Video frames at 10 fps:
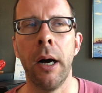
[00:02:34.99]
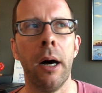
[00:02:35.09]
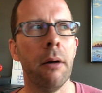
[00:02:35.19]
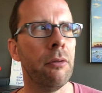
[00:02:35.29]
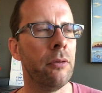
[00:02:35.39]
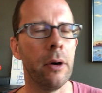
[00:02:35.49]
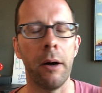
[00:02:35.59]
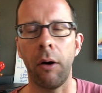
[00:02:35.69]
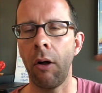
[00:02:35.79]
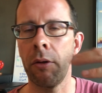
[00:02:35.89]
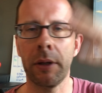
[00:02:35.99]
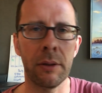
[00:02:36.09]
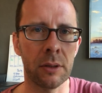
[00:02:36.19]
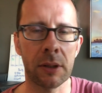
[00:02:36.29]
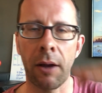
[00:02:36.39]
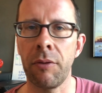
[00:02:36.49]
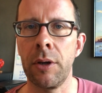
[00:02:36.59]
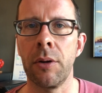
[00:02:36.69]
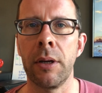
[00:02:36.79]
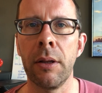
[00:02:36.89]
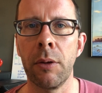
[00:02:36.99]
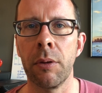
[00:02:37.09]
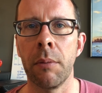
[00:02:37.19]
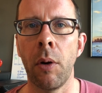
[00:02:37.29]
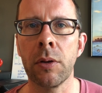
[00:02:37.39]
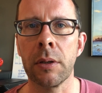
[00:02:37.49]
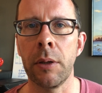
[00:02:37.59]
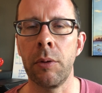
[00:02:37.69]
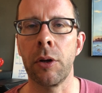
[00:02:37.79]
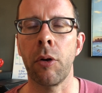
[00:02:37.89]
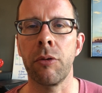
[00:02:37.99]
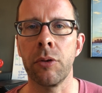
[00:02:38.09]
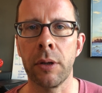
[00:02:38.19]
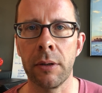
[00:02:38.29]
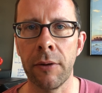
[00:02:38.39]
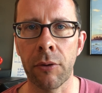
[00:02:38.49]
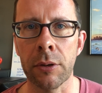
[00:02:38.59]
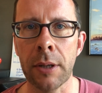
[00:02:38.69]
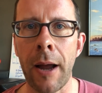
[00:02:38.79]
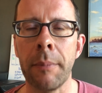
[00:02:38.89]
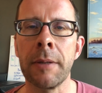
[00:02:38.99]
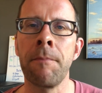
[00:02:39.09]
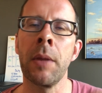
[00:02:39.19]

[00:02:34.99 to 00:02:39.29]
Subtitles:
of all the stuff that you're dealing with emotionally when you're going through difficult times.